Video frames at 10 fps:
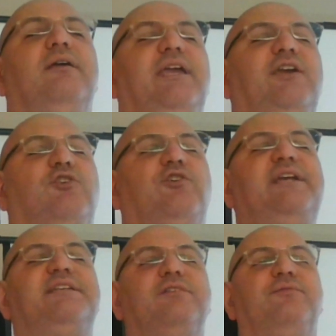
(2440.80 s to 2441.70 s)

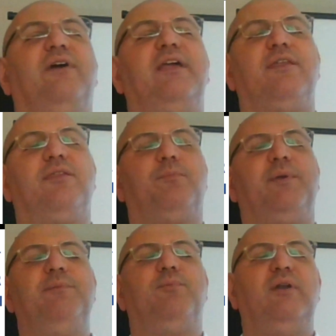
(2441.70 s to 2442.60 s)
Increase the faith of the
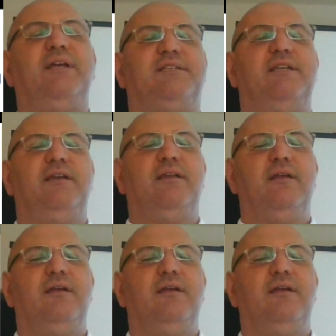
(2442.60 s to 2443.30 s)
people listening